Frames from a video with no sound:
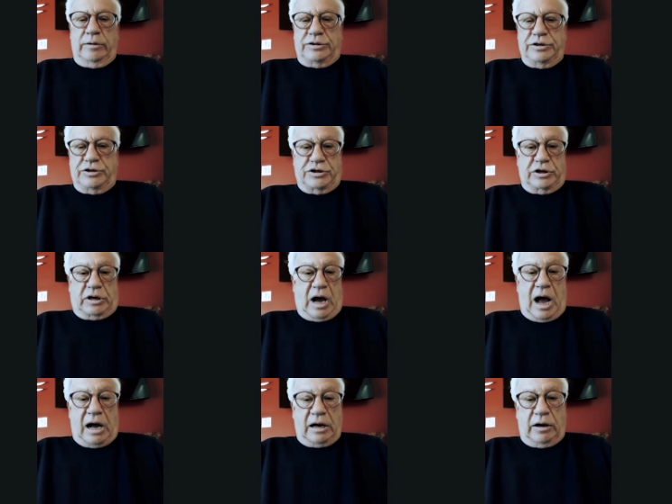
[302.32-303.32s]
to
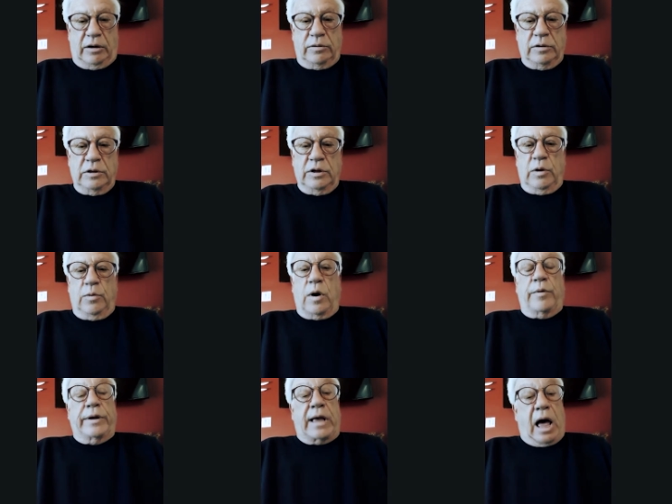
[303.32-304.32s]
Chicago, where
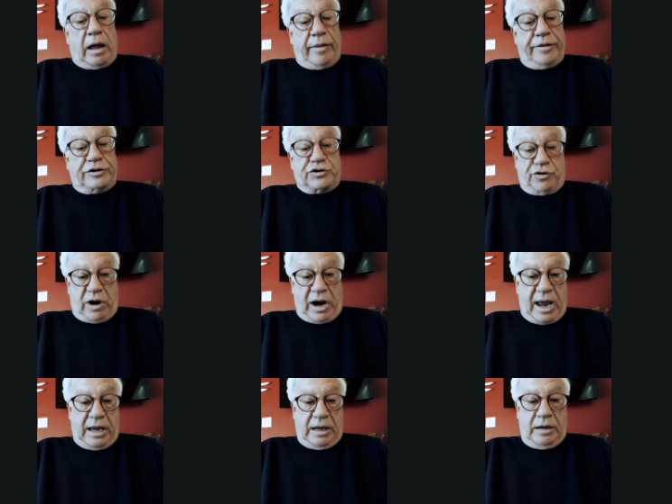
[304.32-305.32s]
we got on the
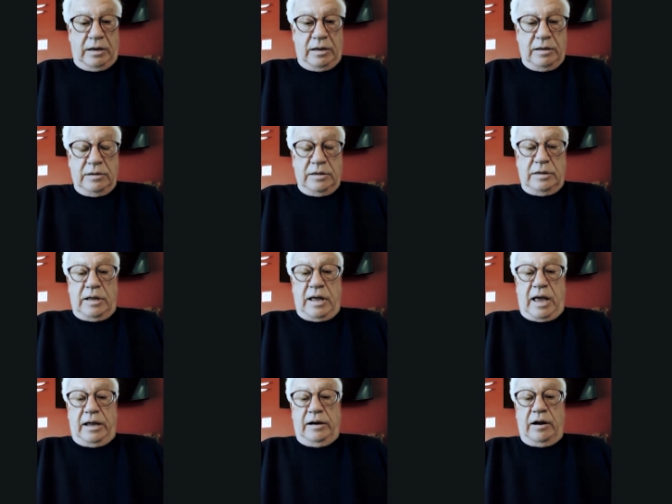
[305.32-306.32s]
train
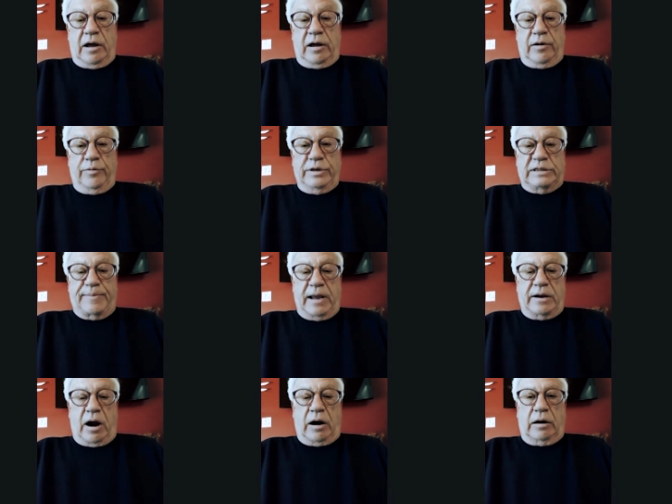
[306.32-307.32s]
and we spent
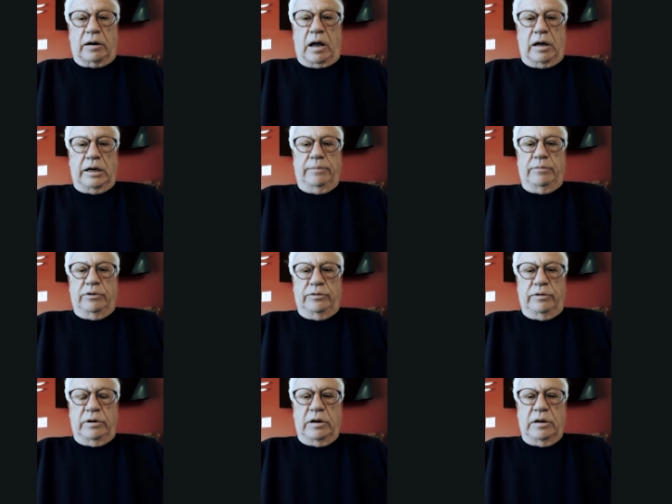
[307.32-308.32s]
our
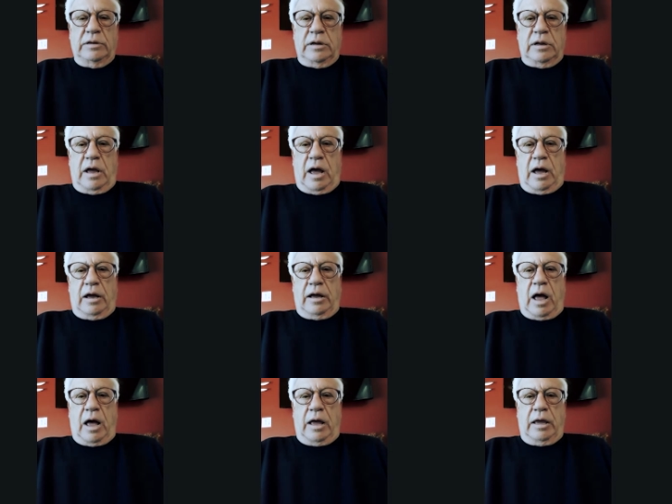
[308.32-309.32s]
honeymoon
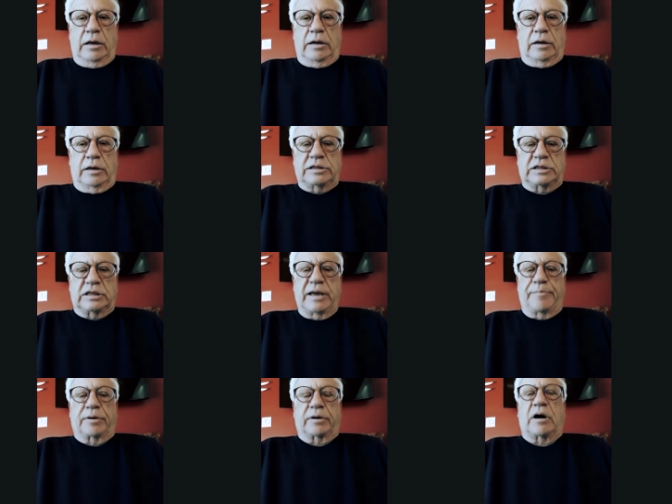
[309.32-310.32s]
in a
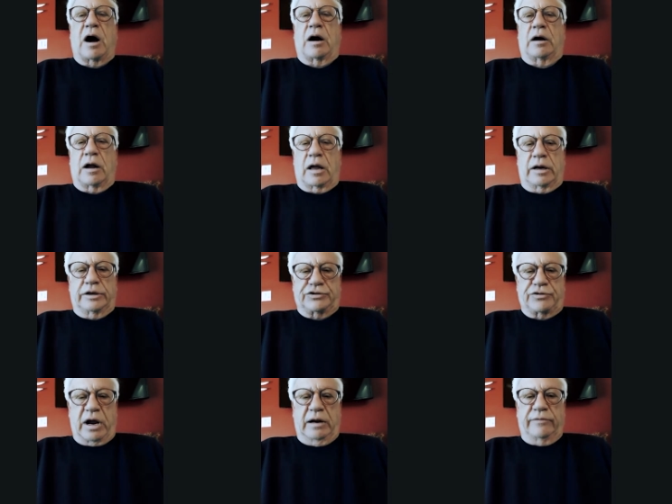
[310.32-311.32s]
sleeper car on a
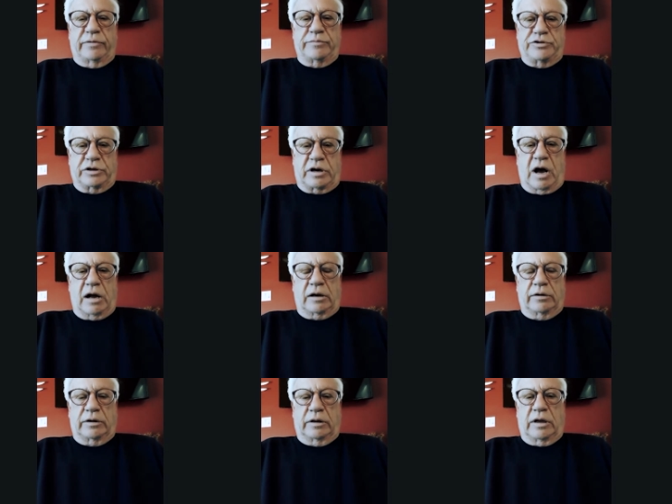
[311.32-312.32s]
train from
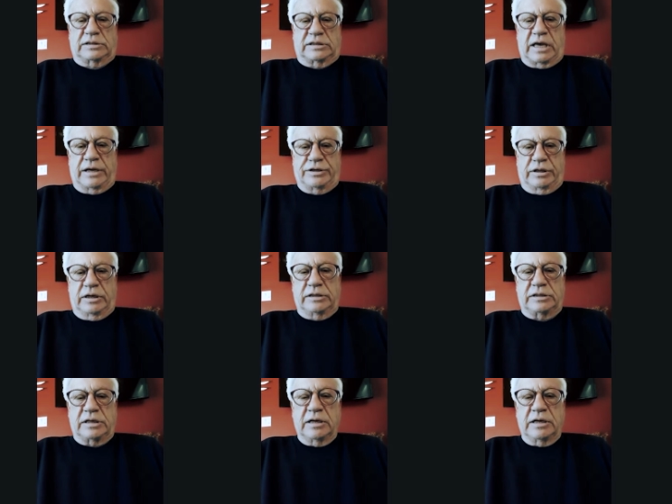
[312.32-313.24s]
Chicago to Los Angeles.